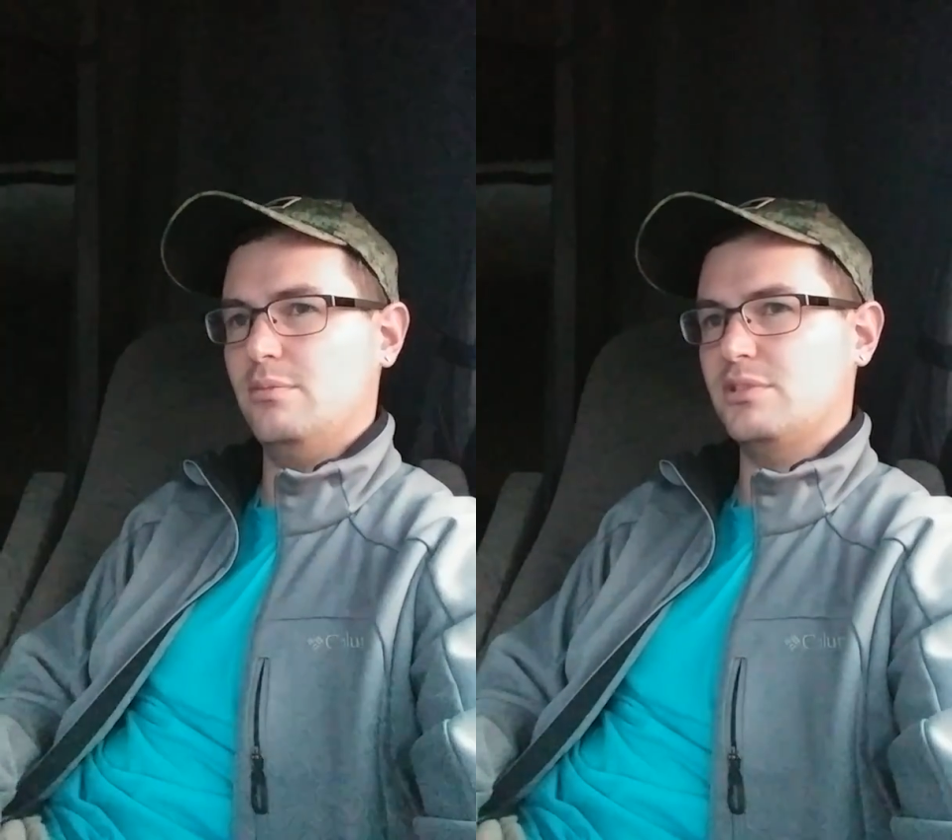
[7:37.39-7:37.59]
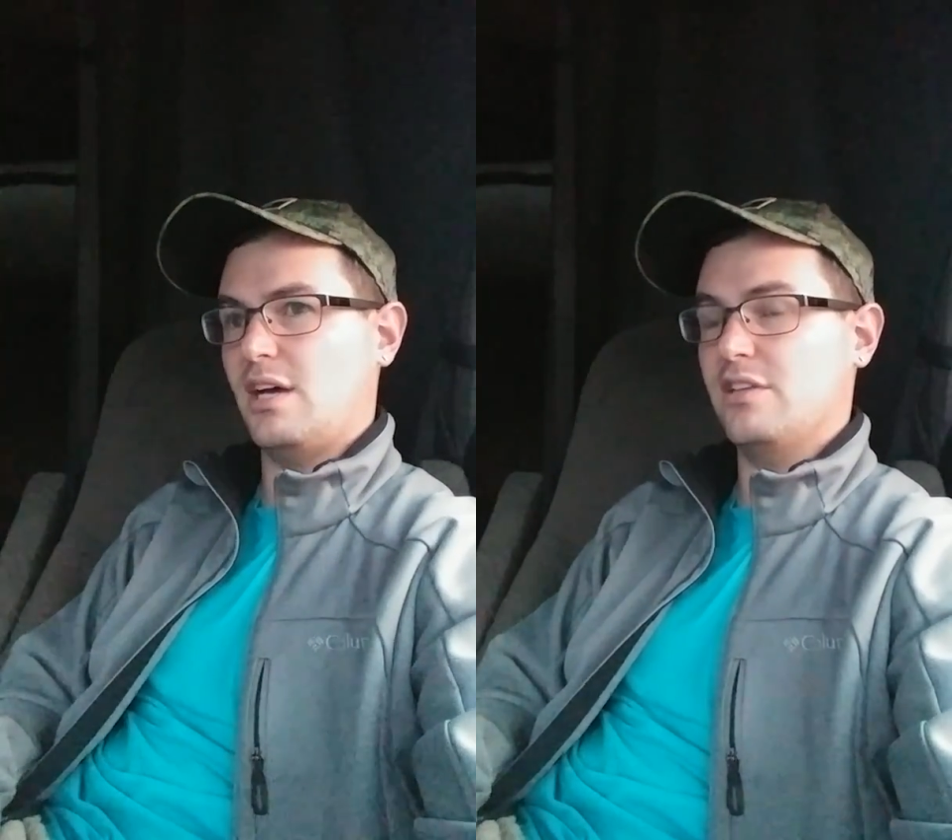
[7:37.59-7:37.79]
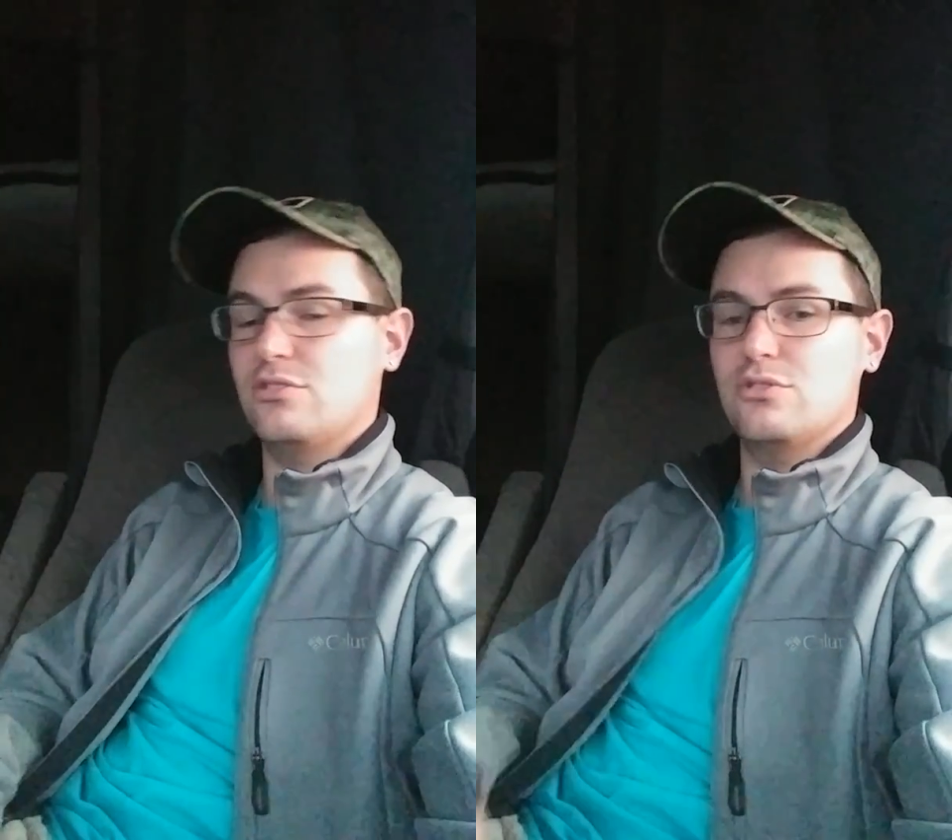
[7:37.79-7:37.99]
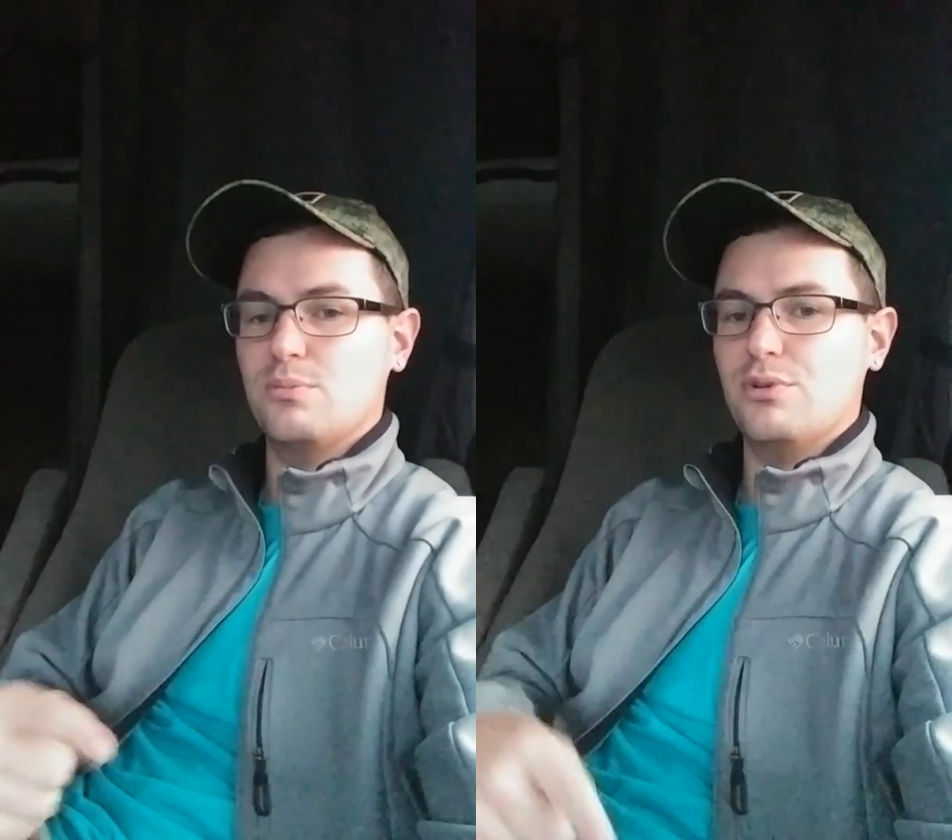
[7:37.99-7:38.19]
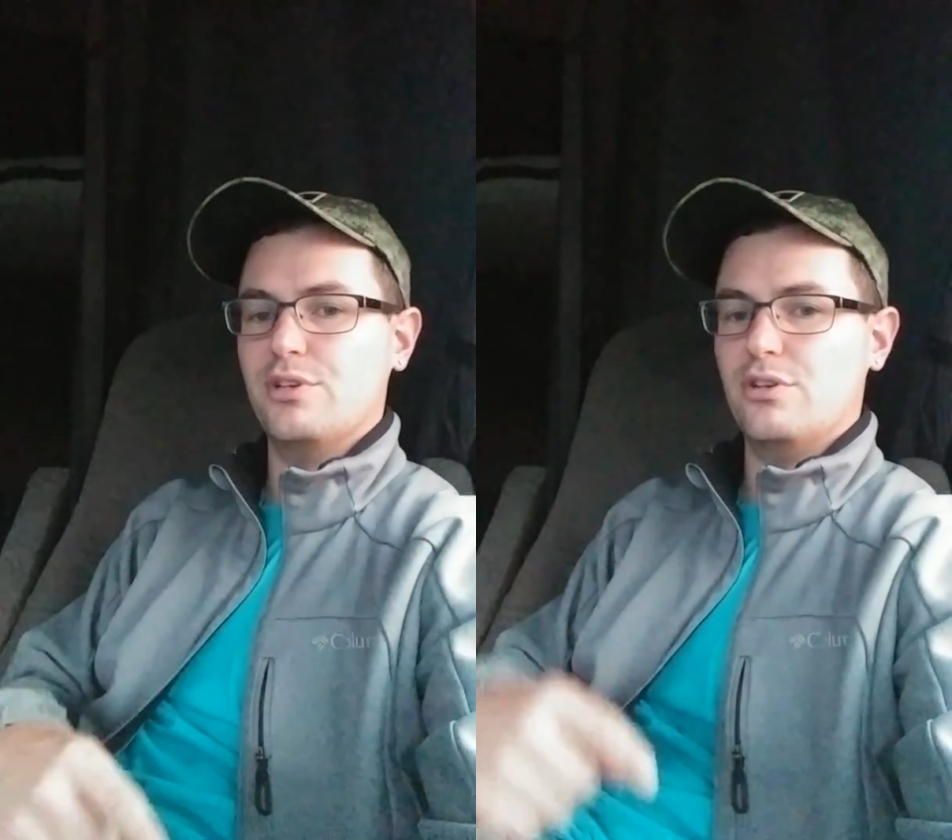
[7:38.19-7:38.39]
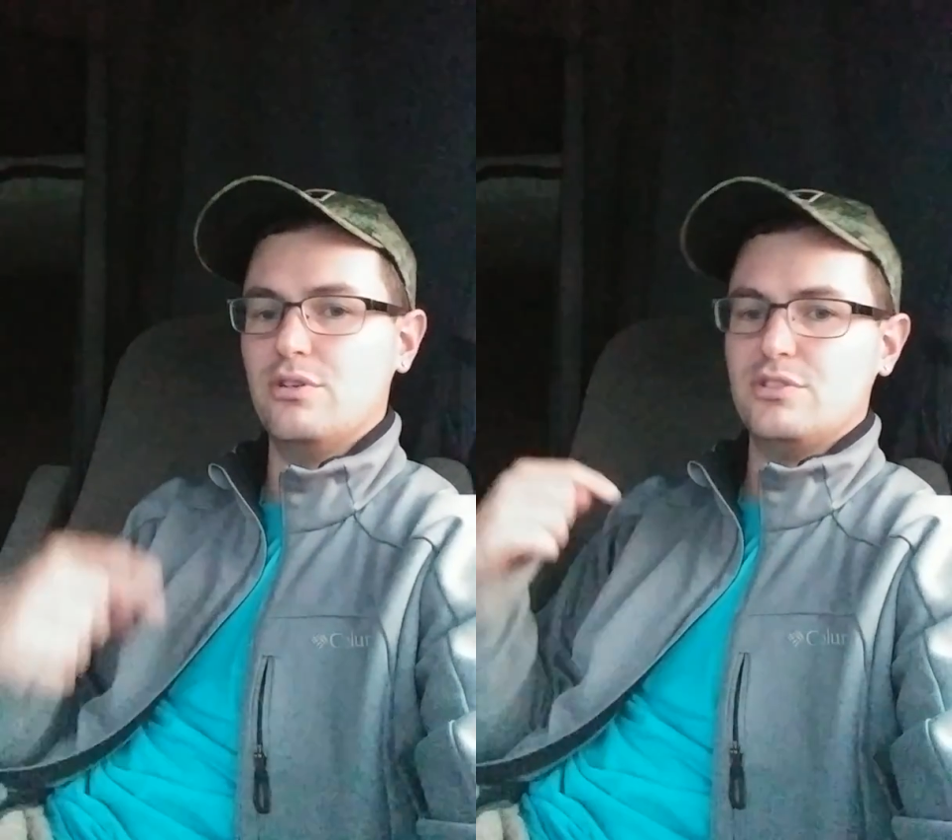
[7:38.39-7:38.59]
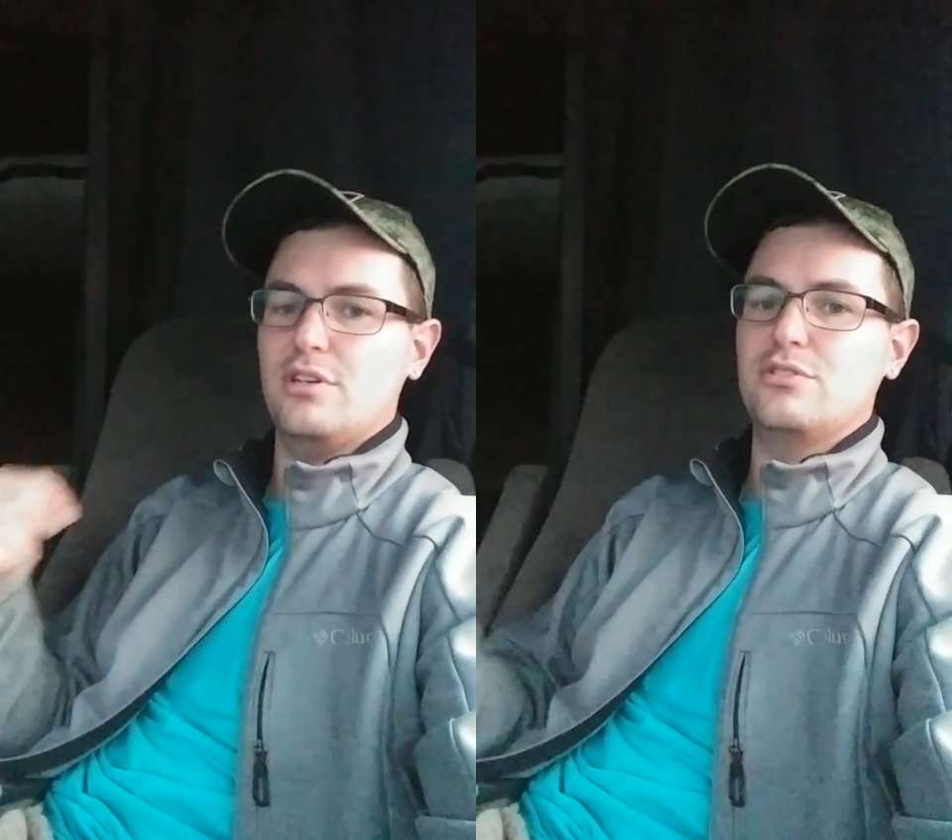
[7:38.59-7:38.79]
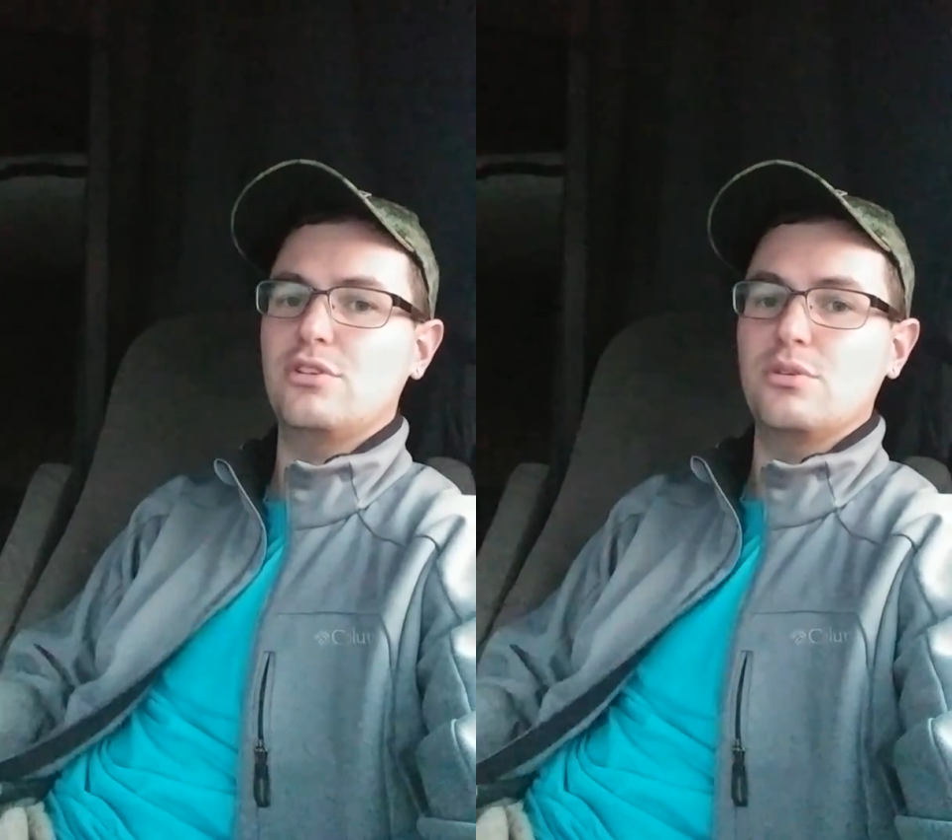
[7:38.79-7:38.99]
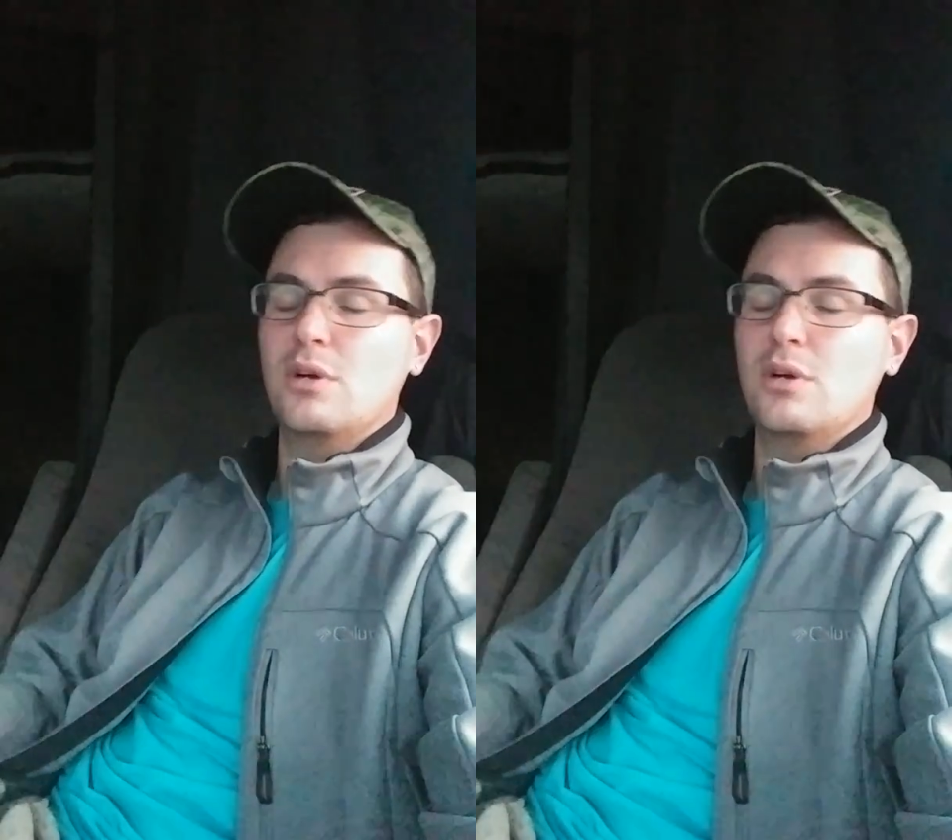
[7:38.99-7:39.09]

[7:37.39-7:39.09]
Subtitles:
size. There's some pretty girls there too.